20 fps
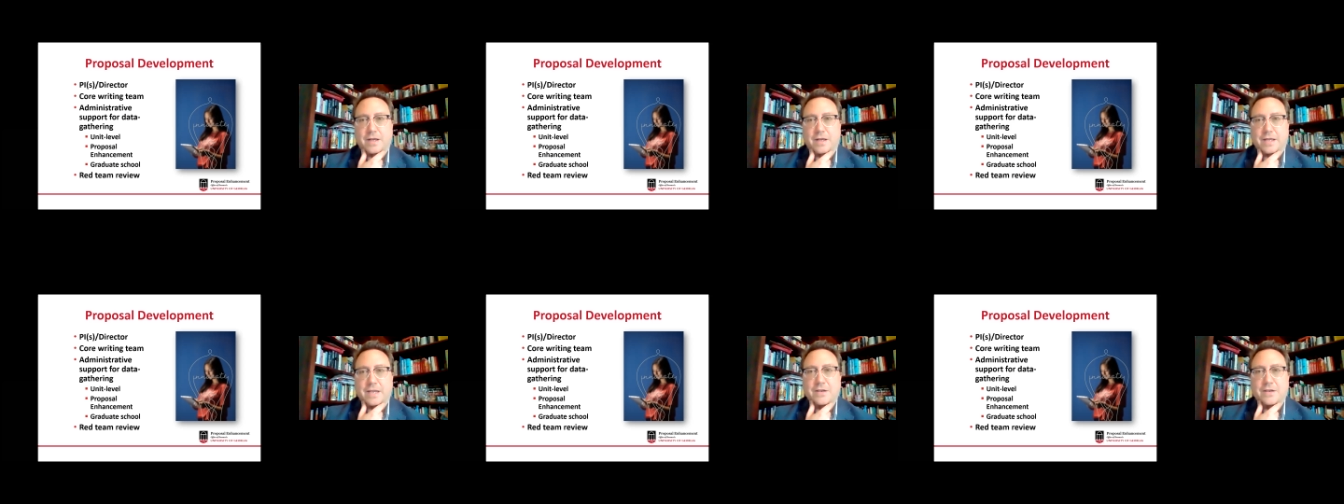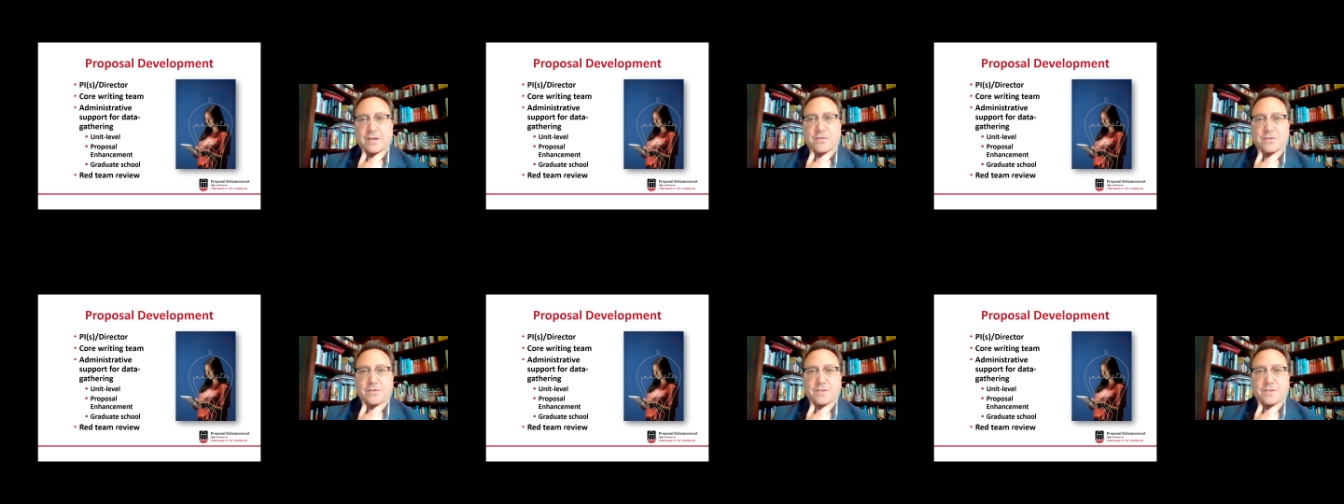
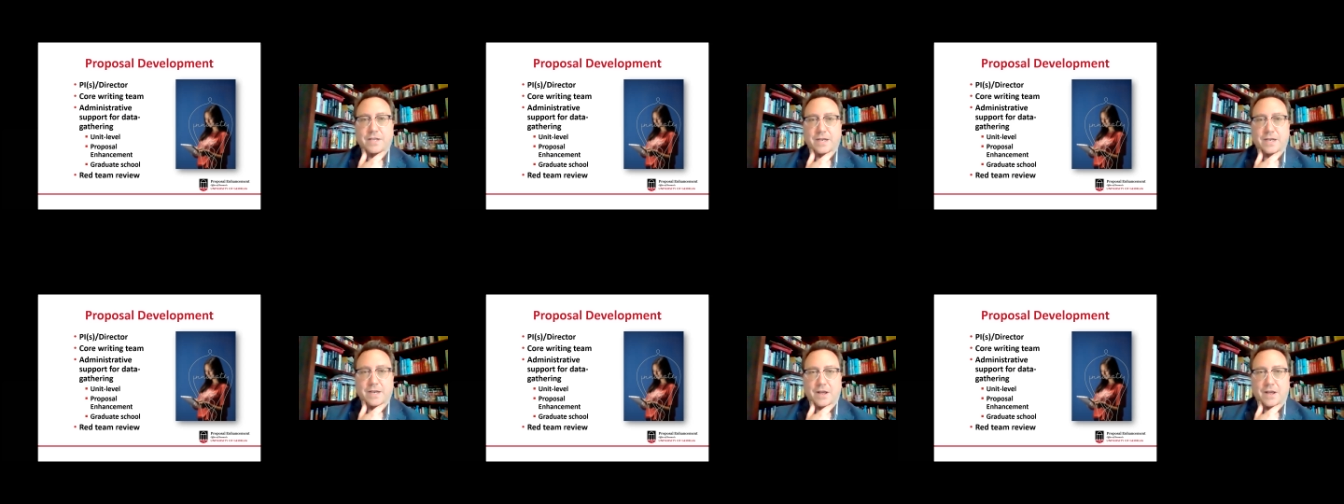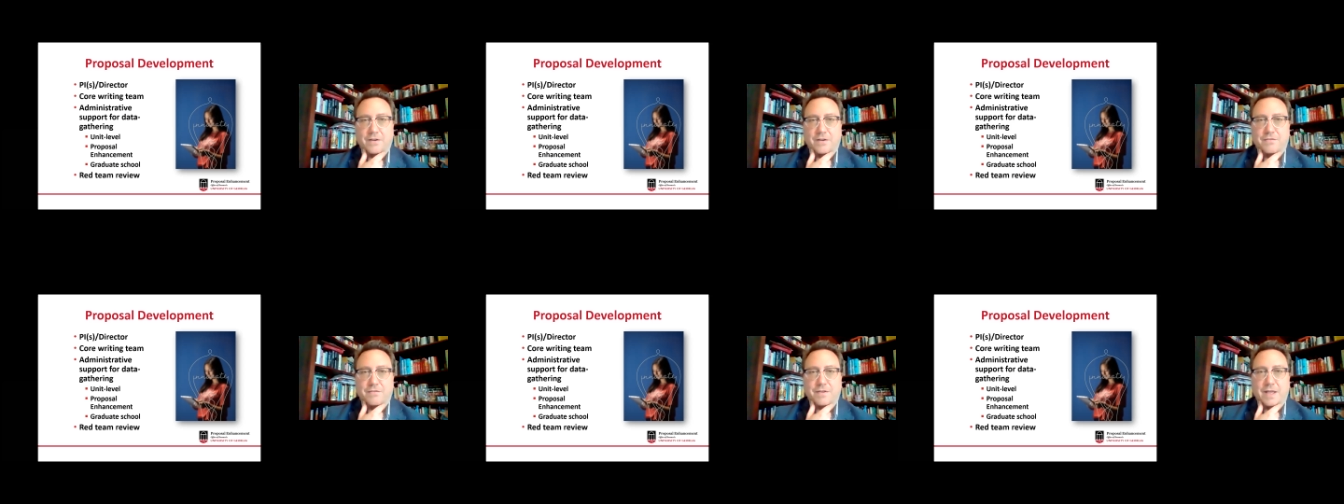interested
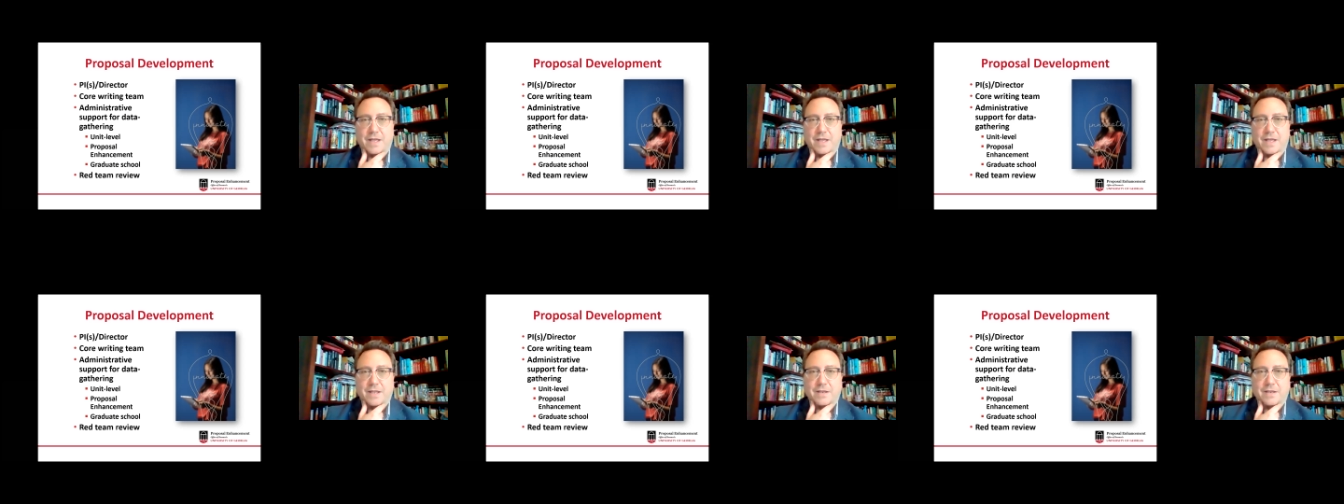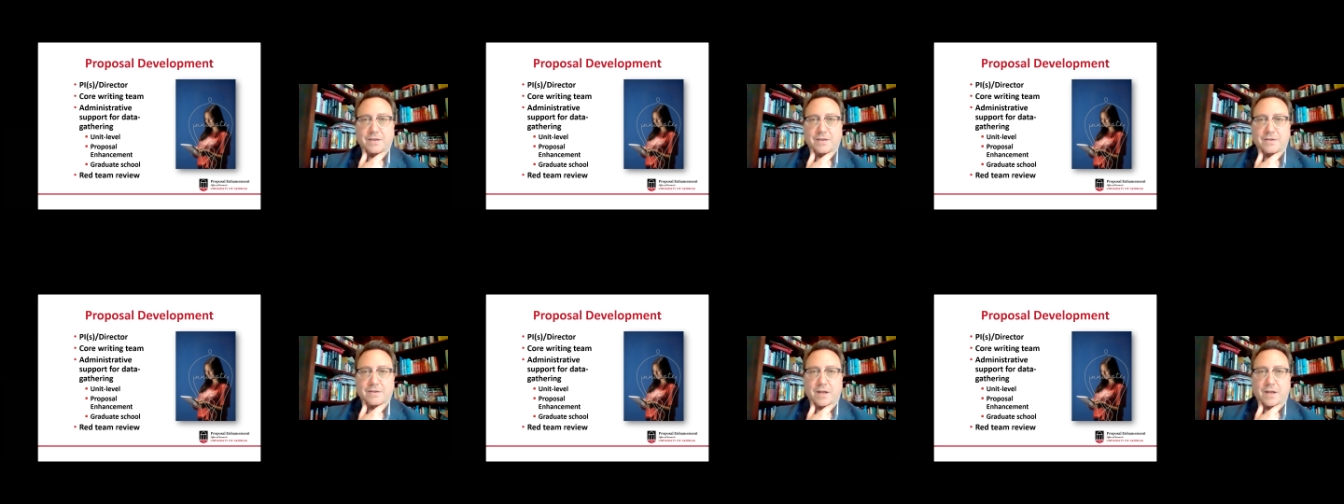enough
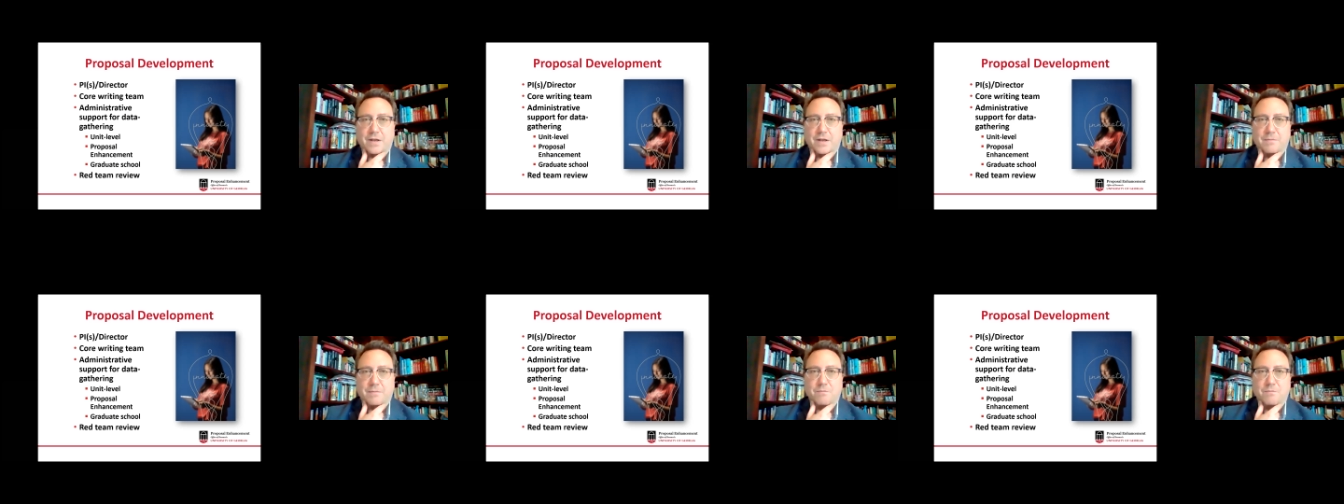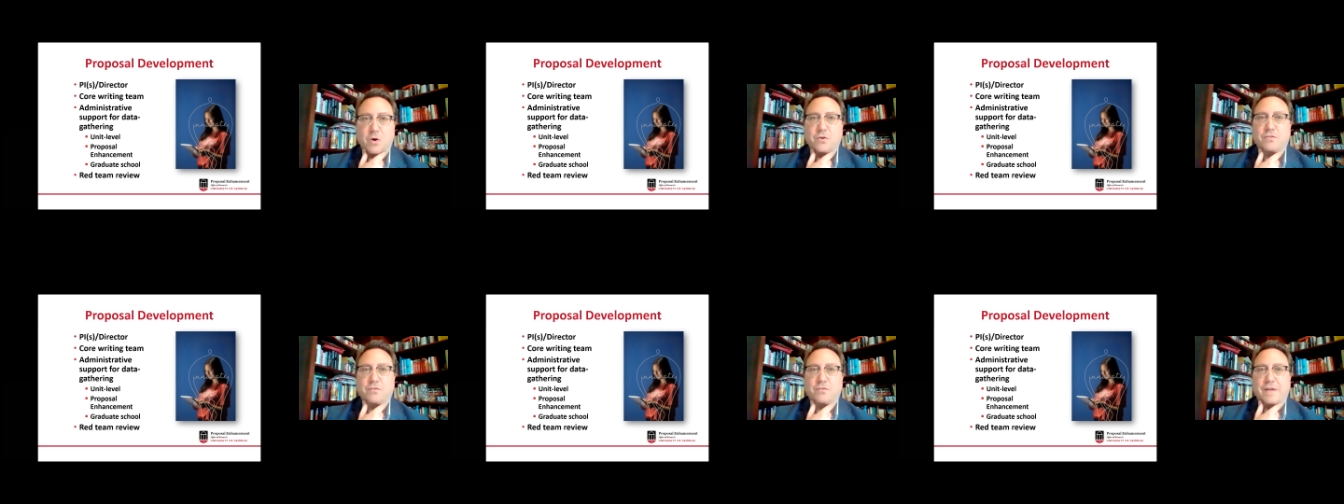and
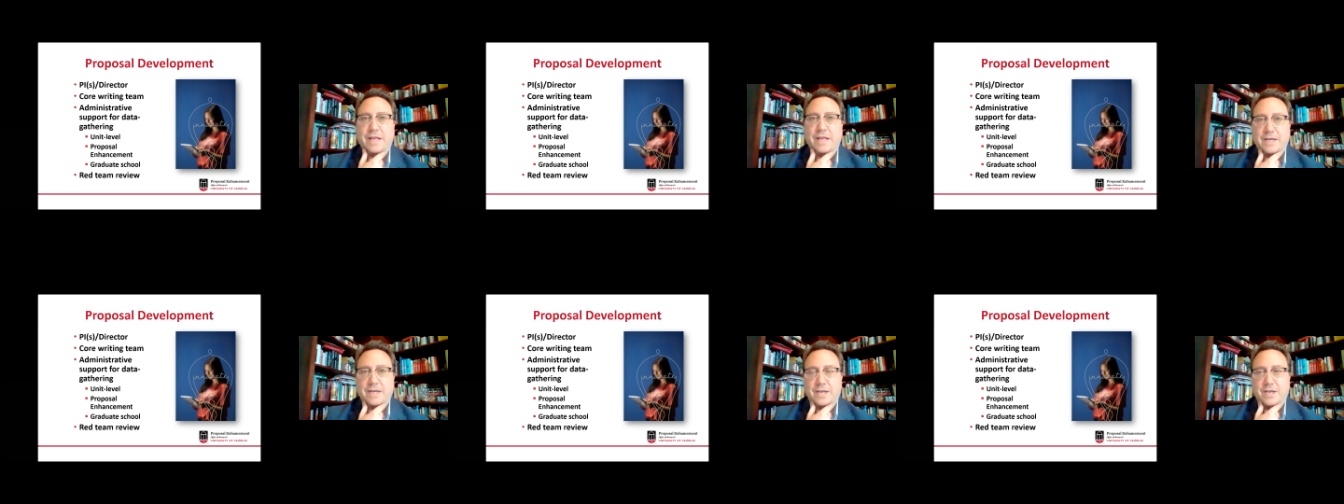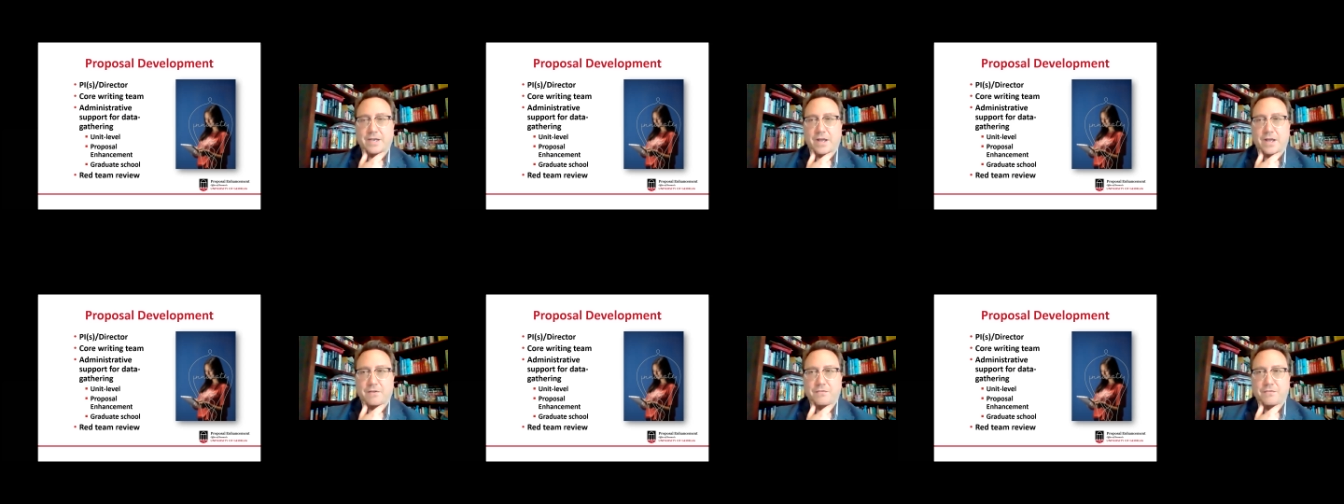motivated
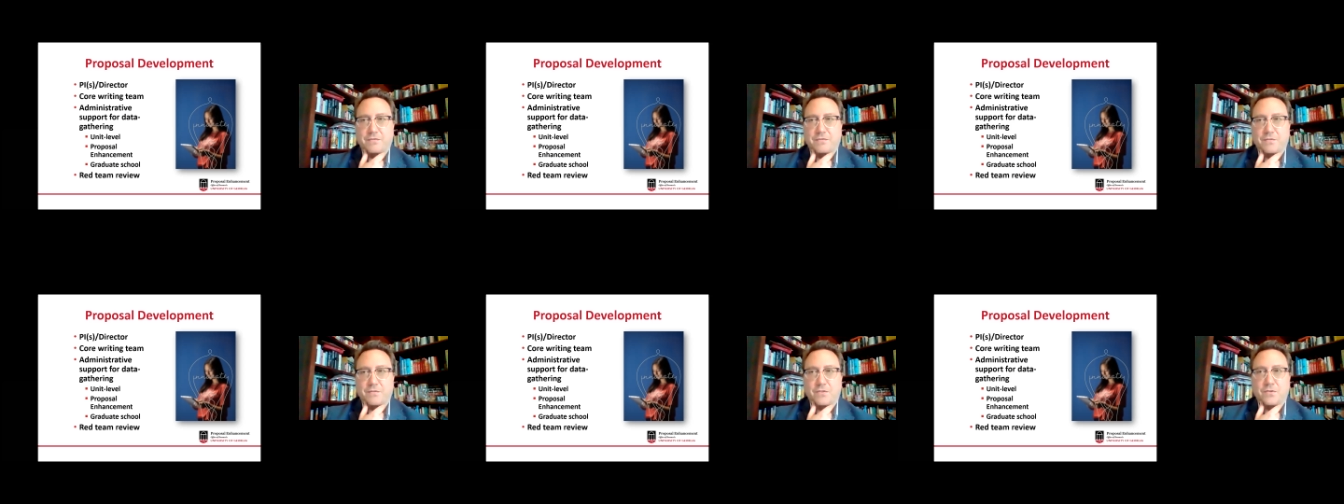enough